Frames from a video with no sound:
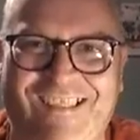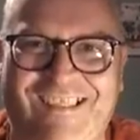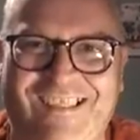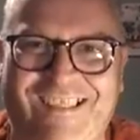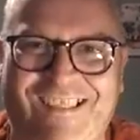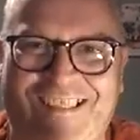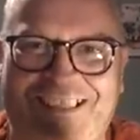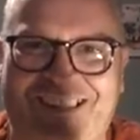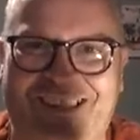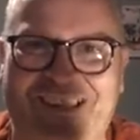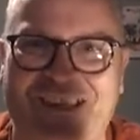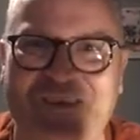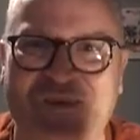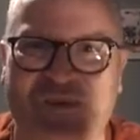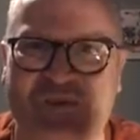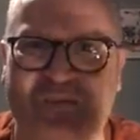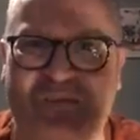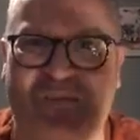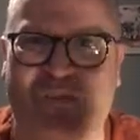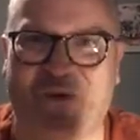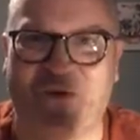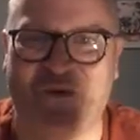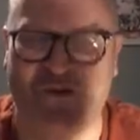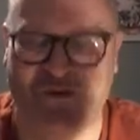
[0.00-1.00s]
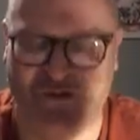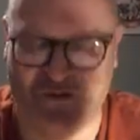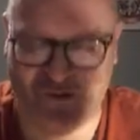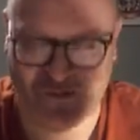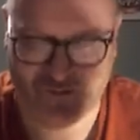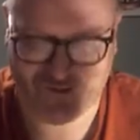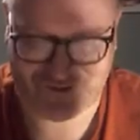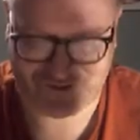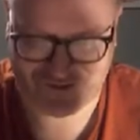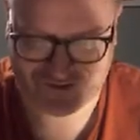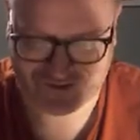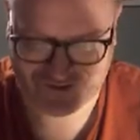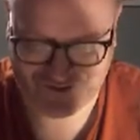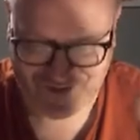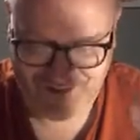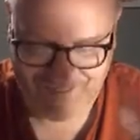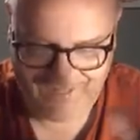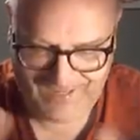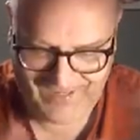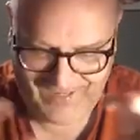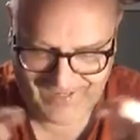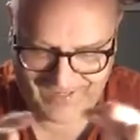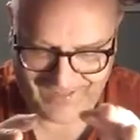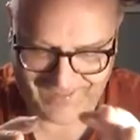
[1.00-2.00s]
He's sitting on both shoulders,
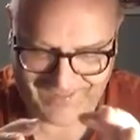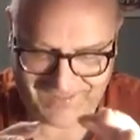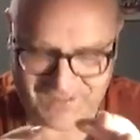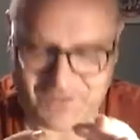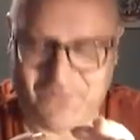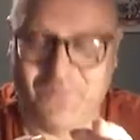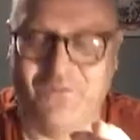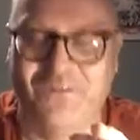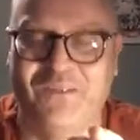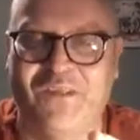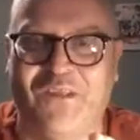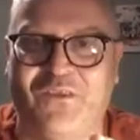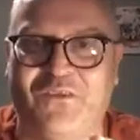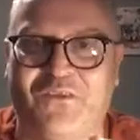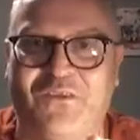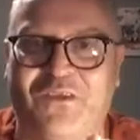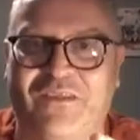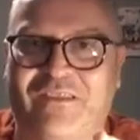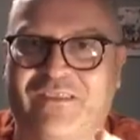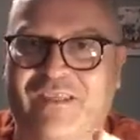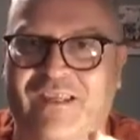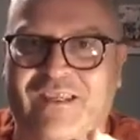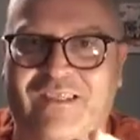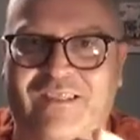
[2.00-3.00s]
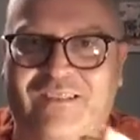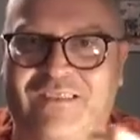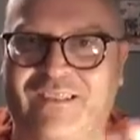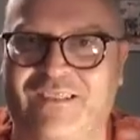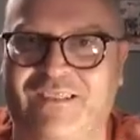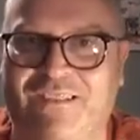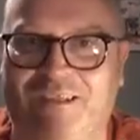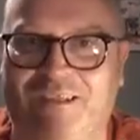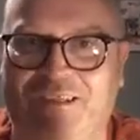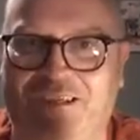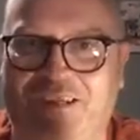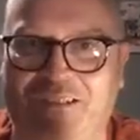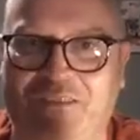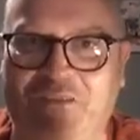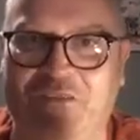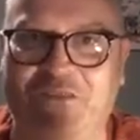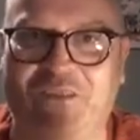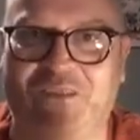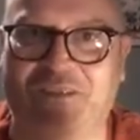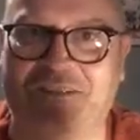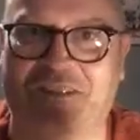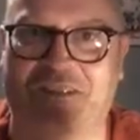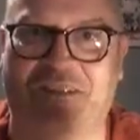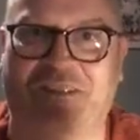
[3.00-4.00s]
and it's one of those things, I don't
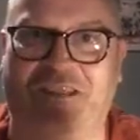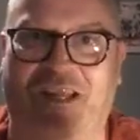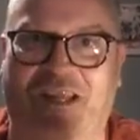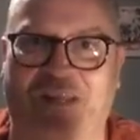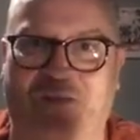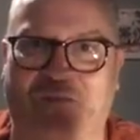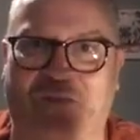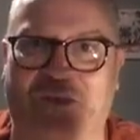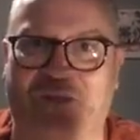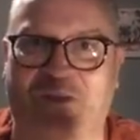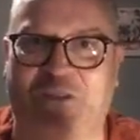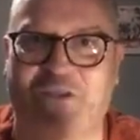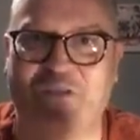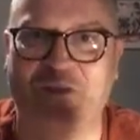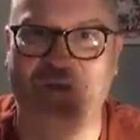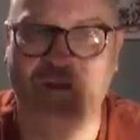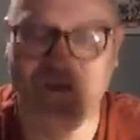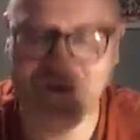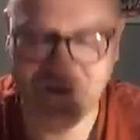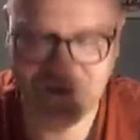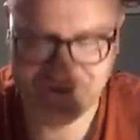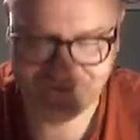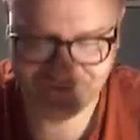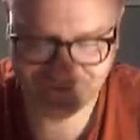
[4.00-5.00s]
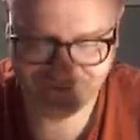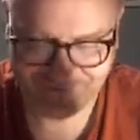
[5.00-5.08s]
understand what's going on.